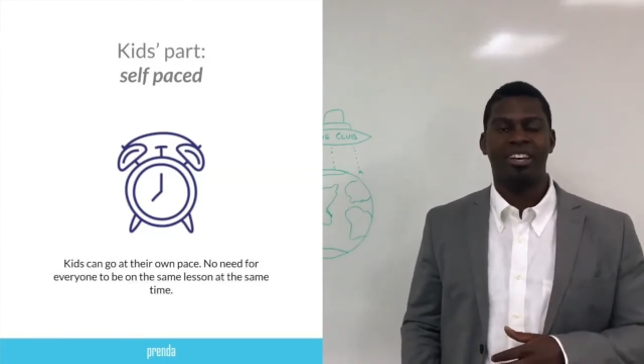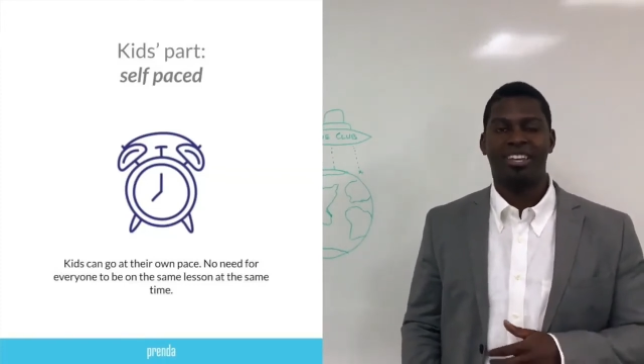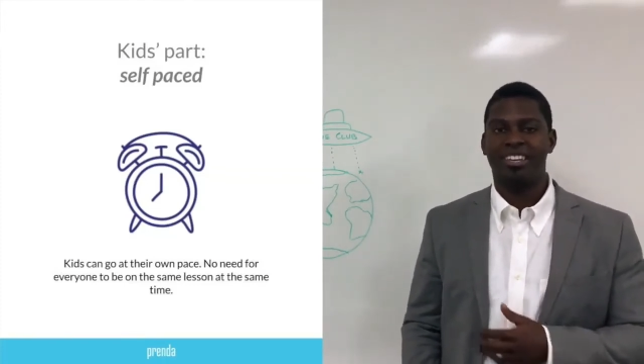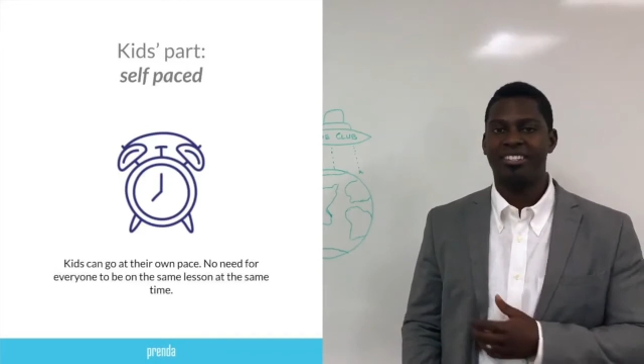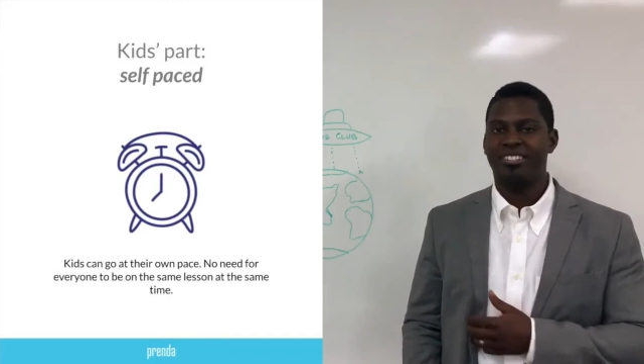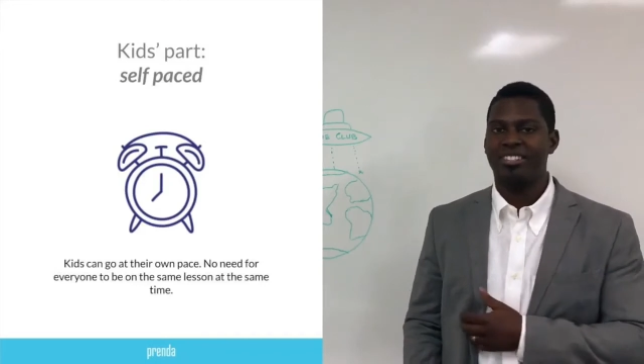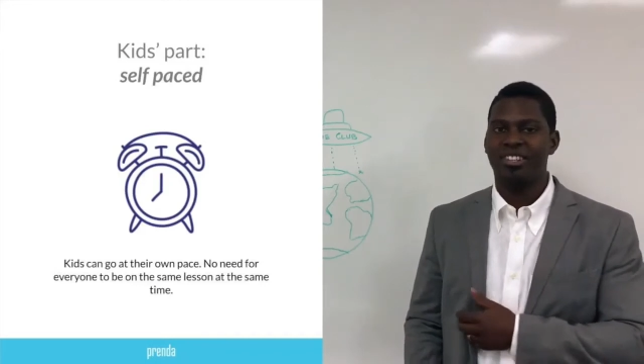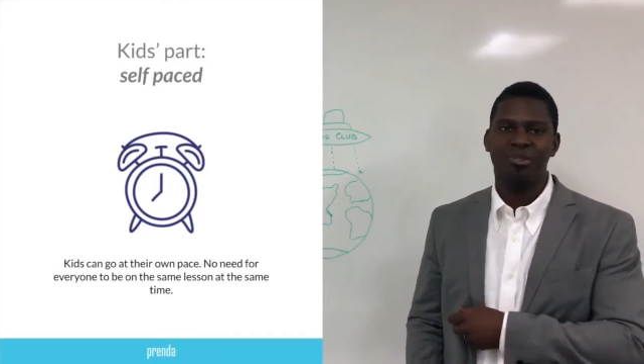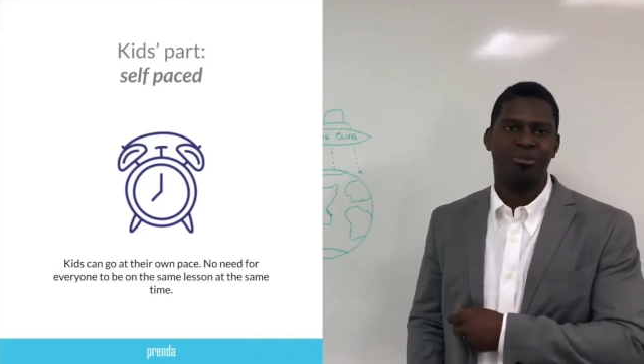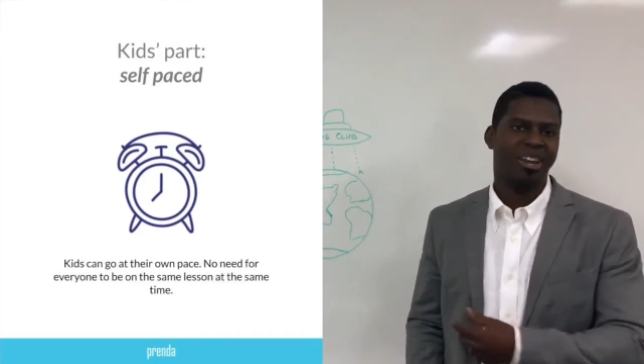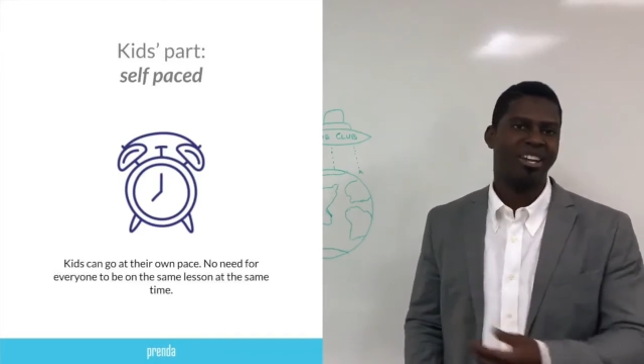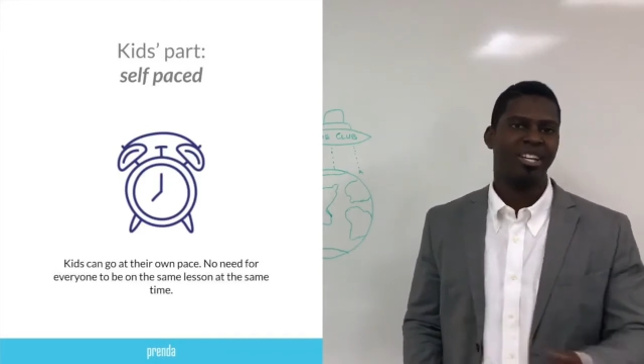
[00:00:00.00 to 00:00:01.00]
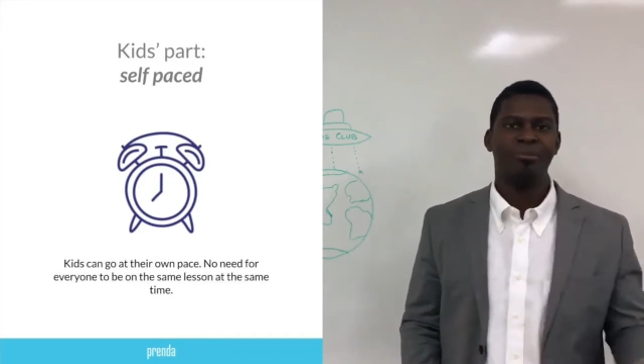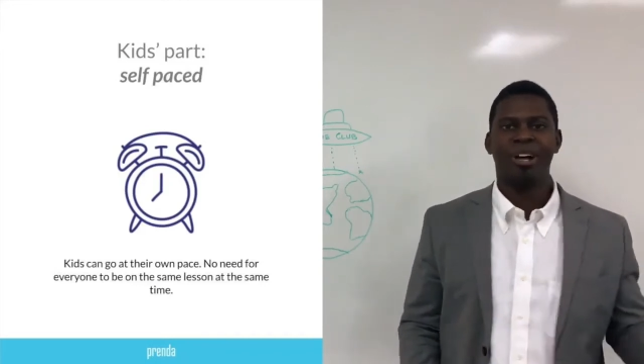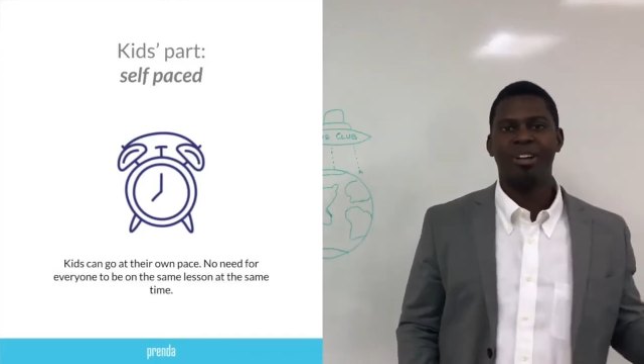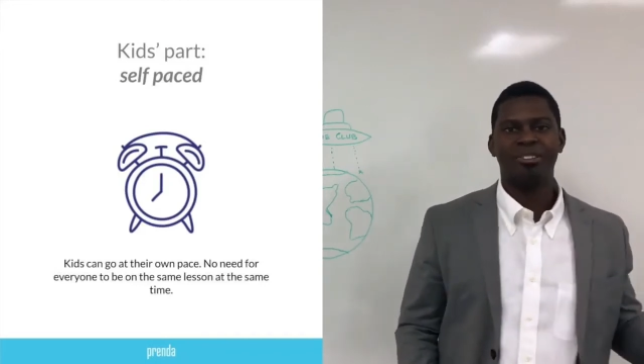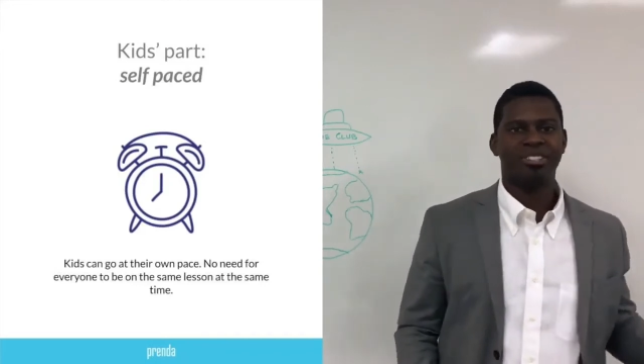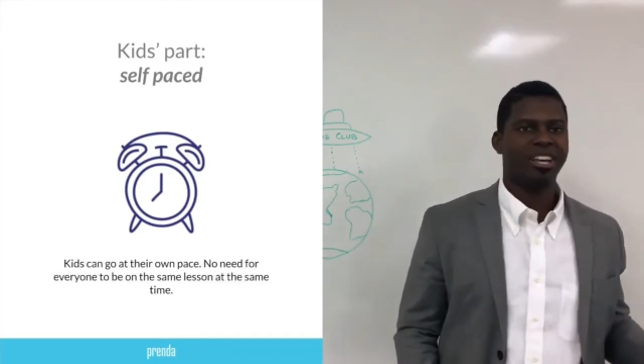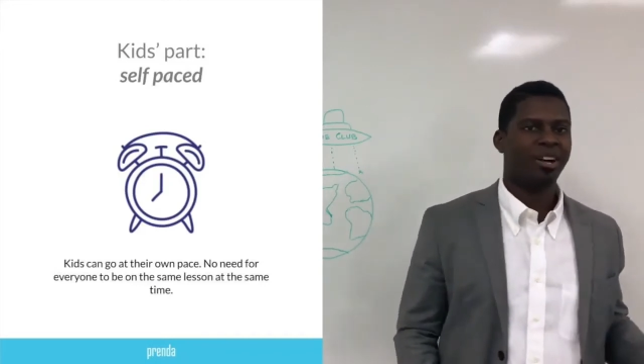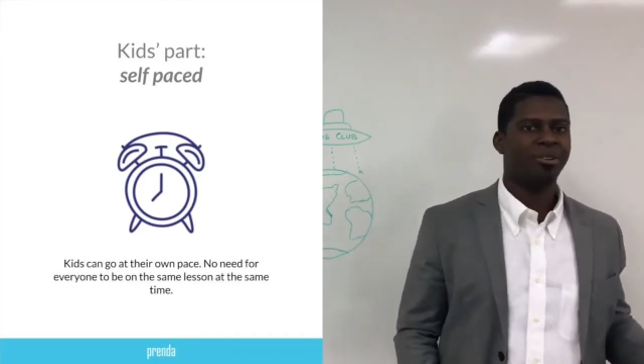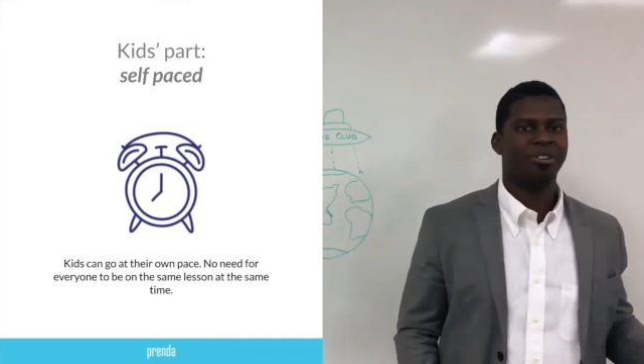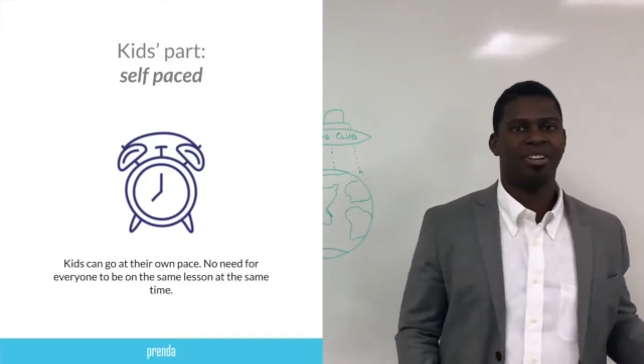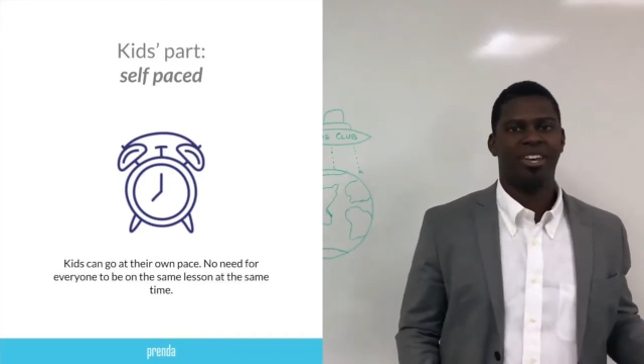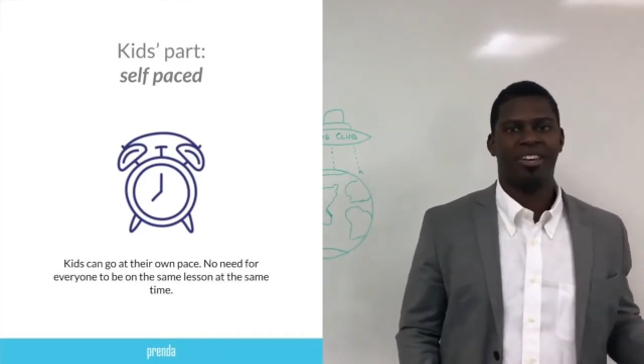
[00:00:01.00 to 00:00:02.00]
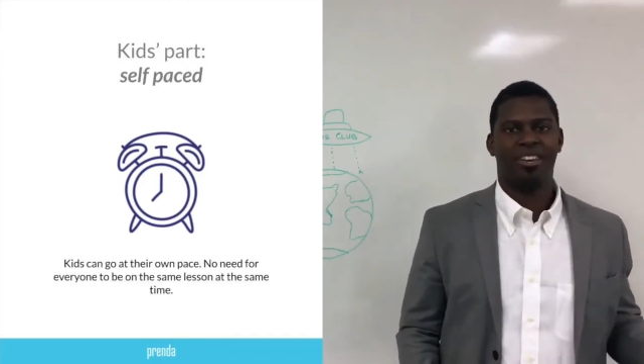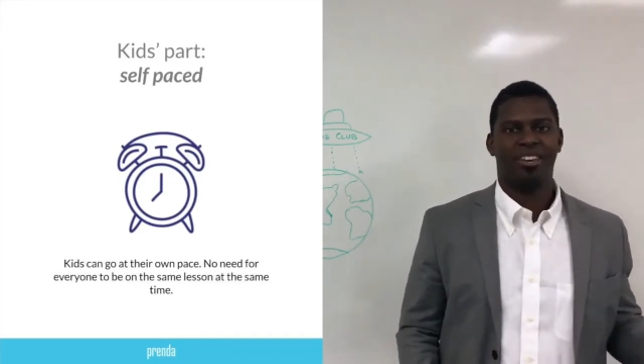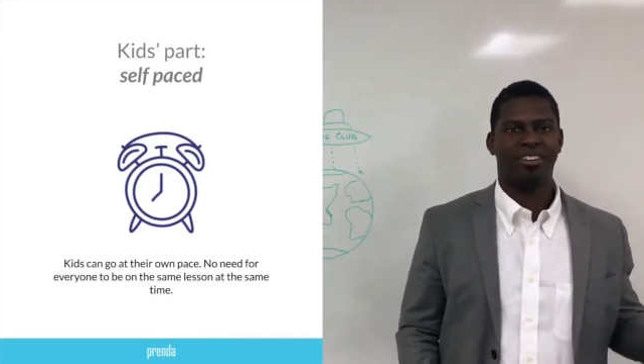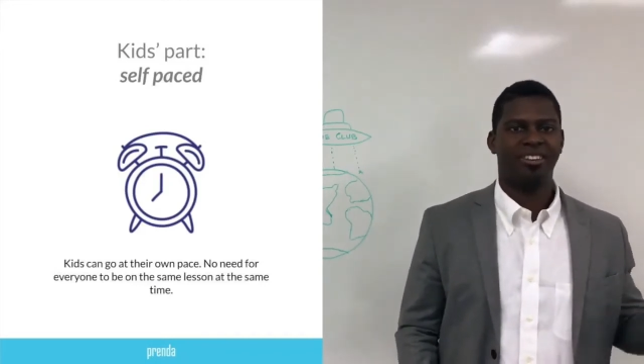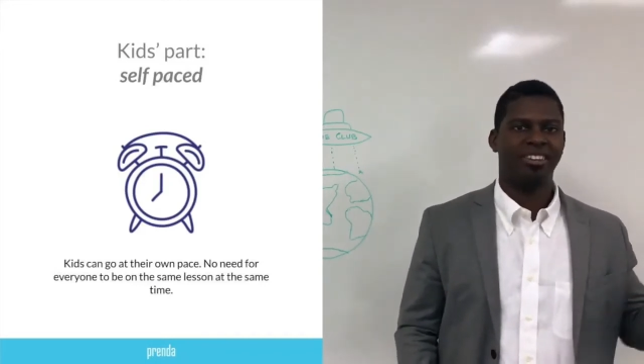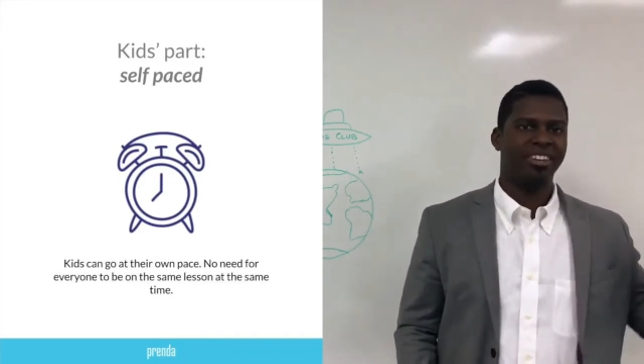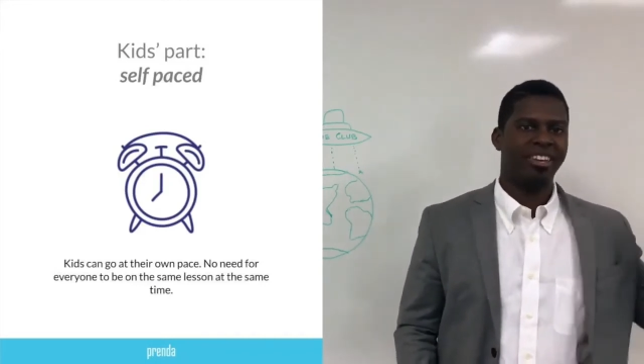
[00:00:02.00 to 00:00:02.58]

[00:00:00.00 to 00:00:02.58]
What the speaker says: kids can go 90 miles an hour and